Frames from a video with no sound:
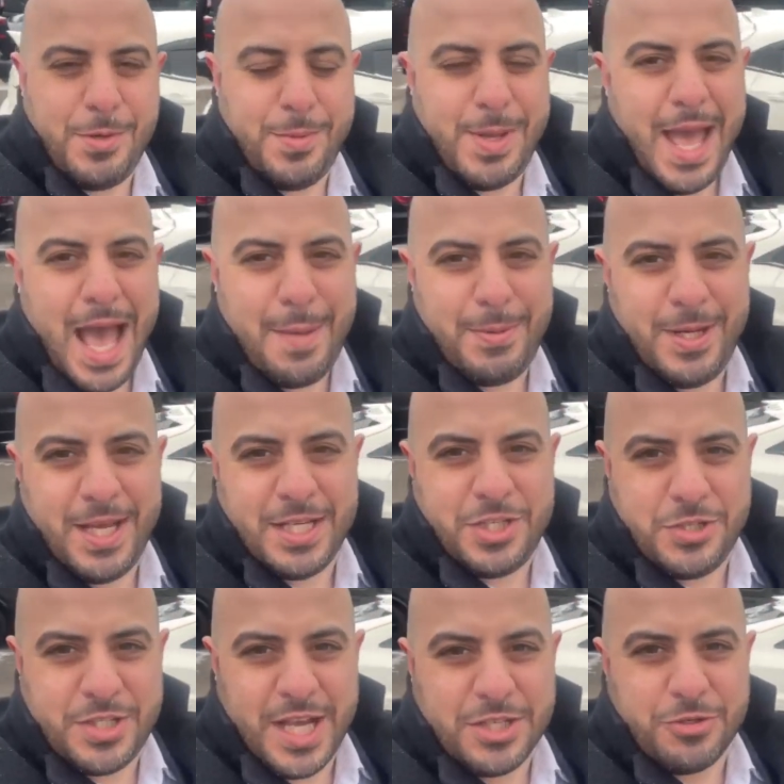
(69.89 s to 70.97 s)
We'd be happy to
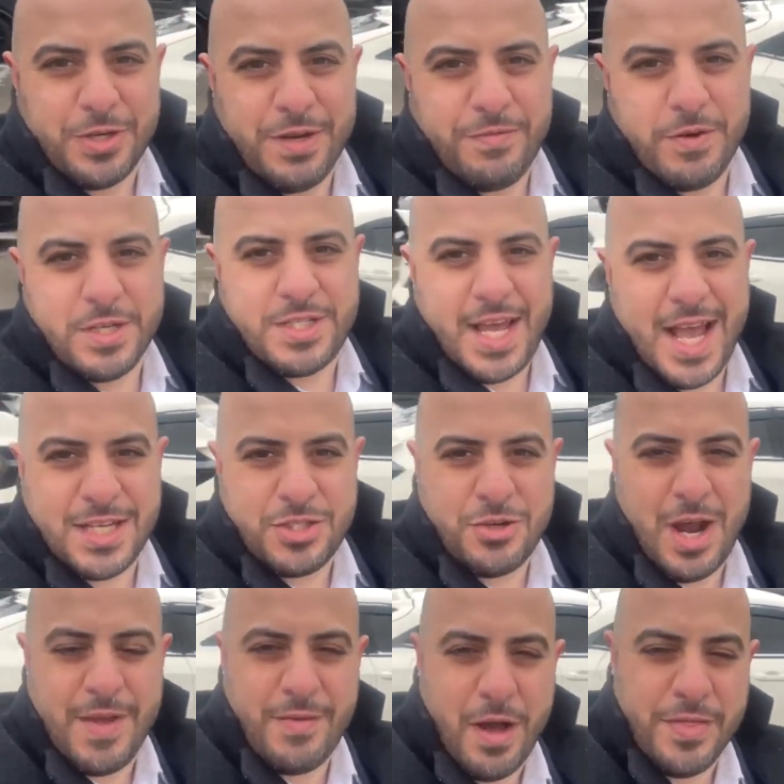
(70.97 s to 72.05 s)
get you scheduled in for a test
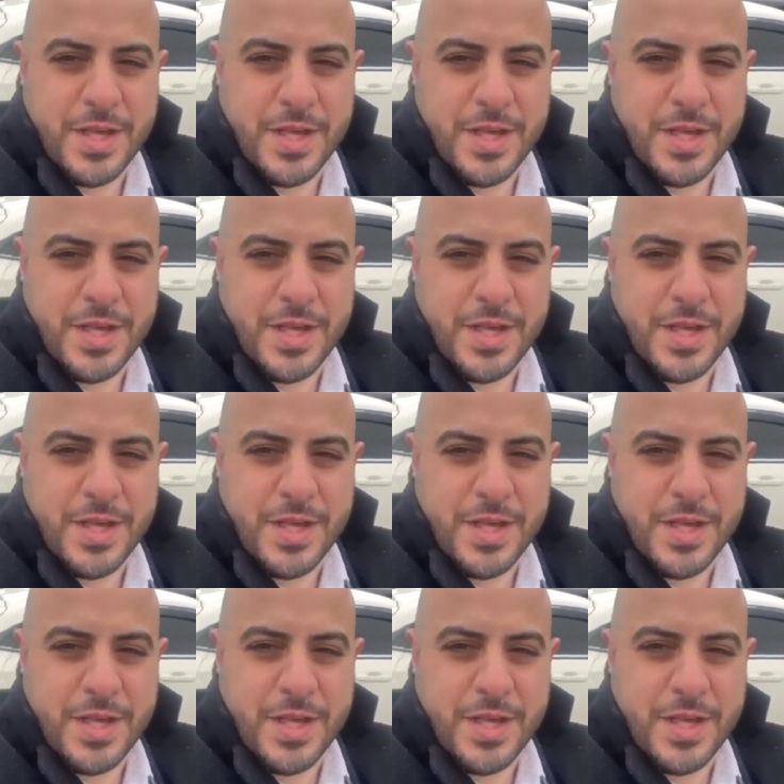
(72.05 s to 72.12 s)
drive